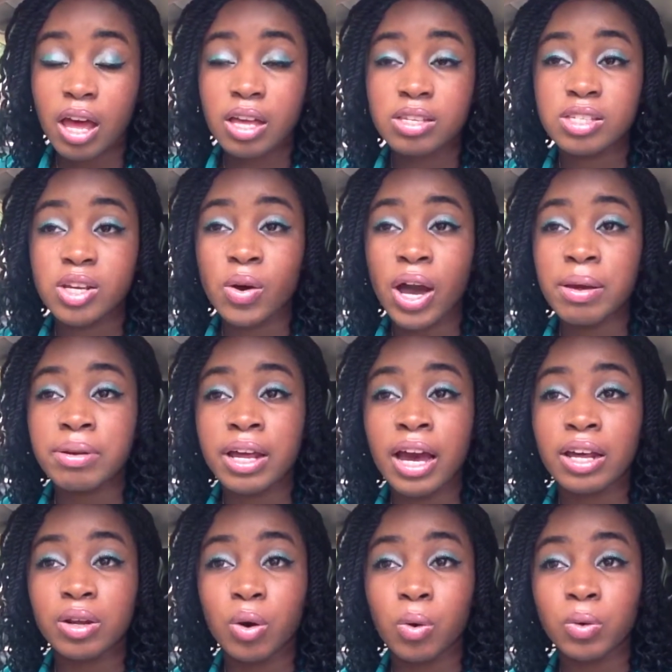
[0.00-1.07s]
so I'm
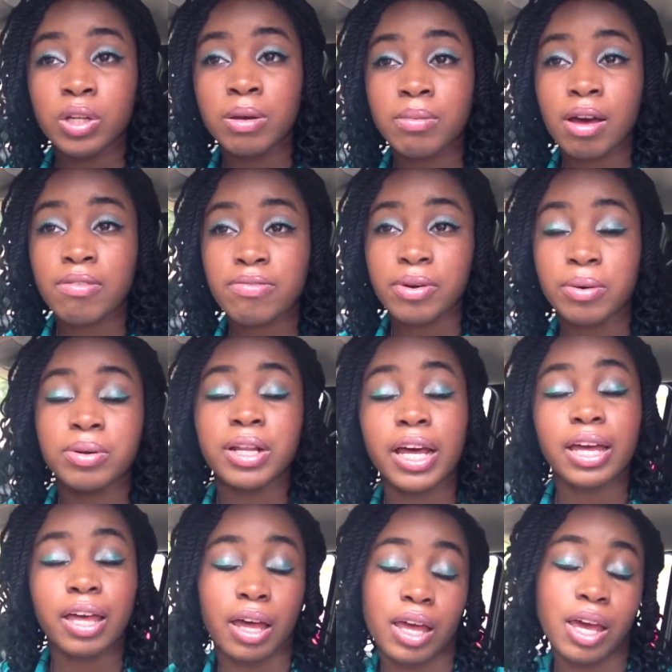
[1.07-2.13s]
not holding my phone
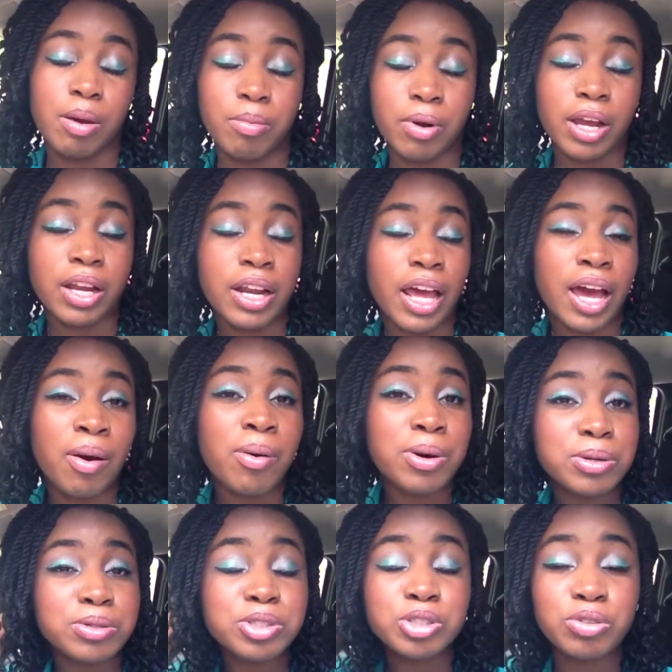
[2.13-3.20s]
like I am right now,
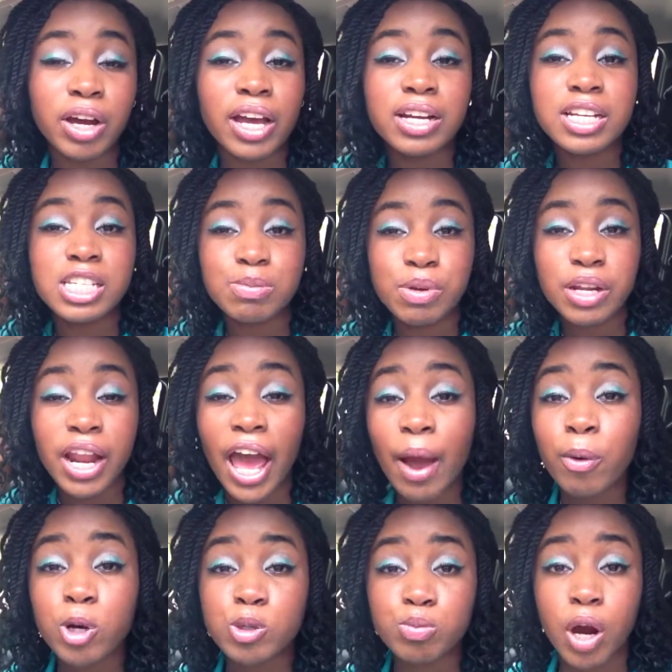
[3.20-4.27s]
or trying to spend
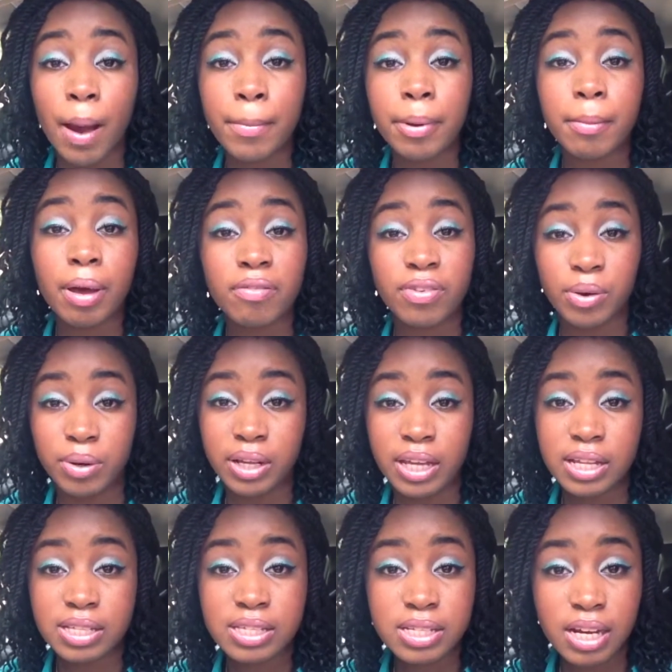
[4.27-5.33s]
hours propping my phone
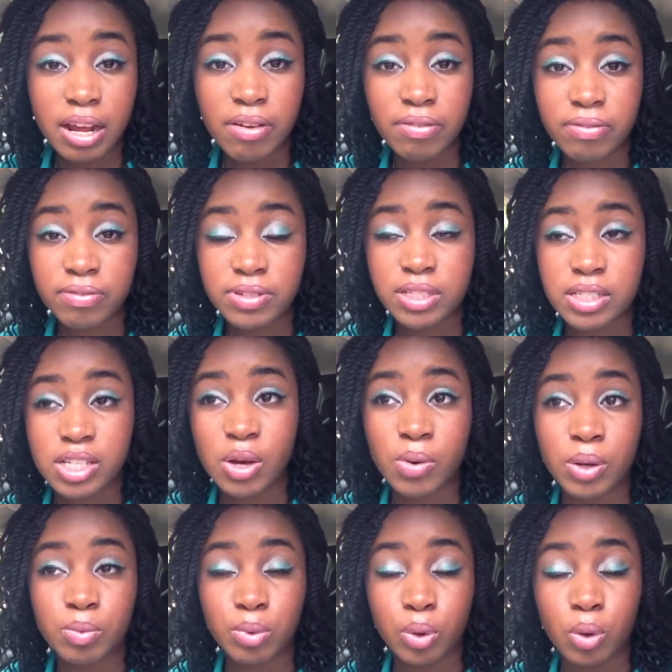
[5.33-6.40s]
against stuff so
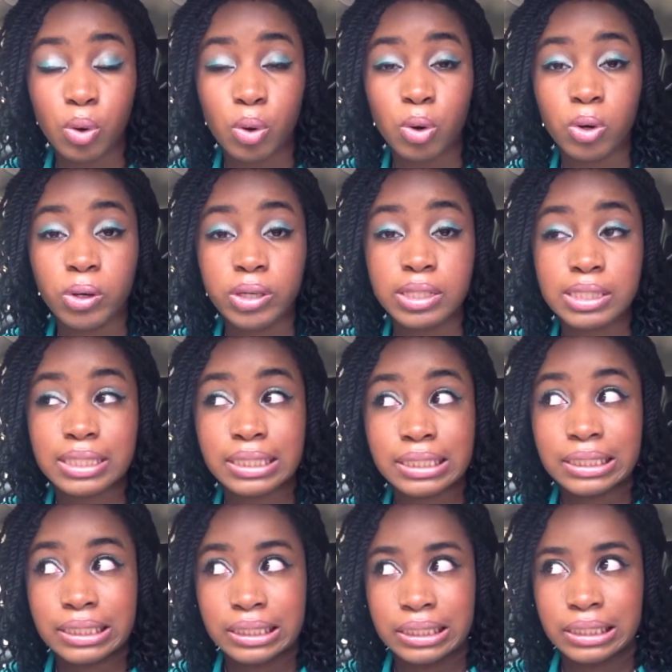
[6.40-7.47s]
it forwards.
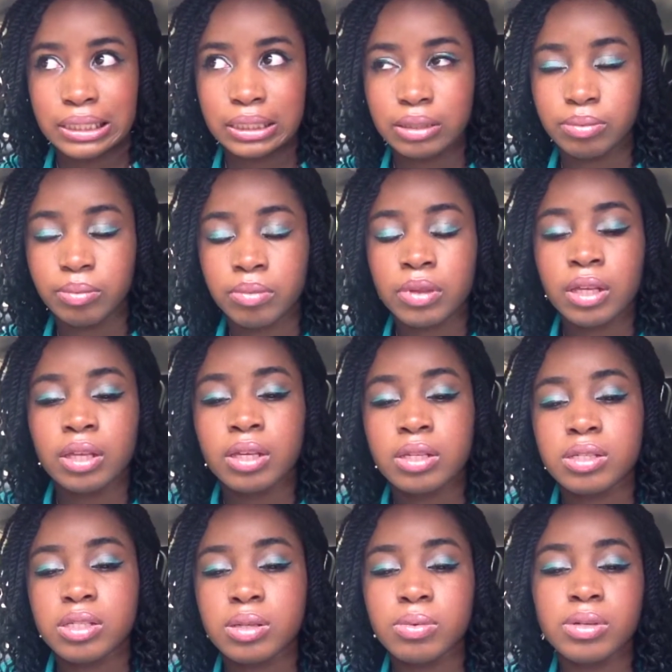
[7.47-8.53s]

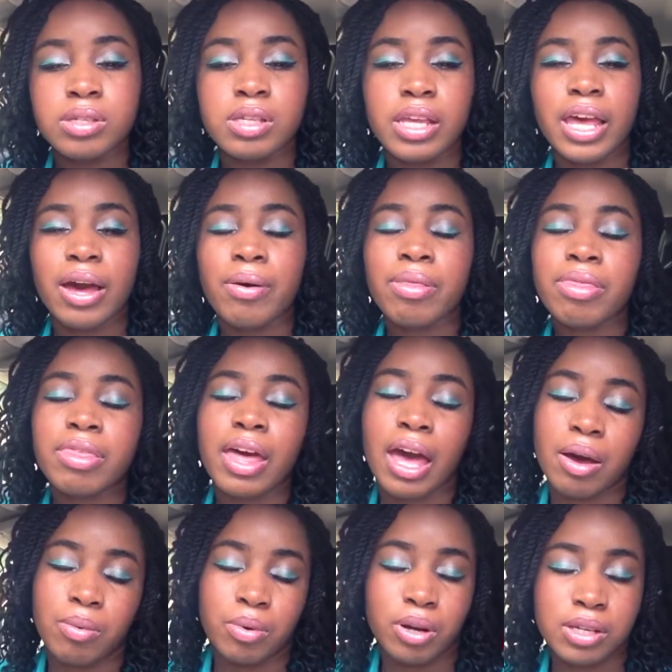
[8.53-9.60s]
So we'll see how
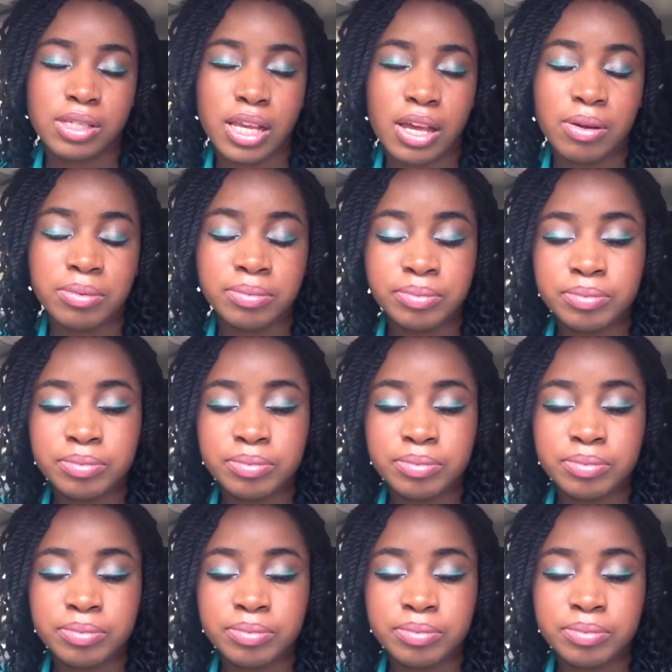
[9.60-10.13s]
that works out.